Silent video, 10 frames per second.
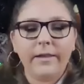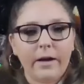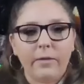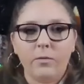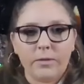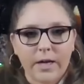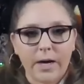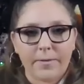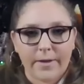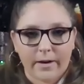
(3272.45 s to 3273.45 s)
and that one was
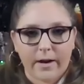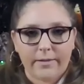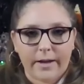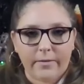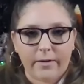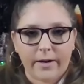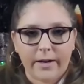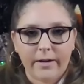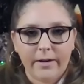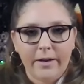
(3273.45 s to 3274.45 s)
up there on that,
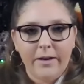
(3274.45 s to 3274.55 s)
right? It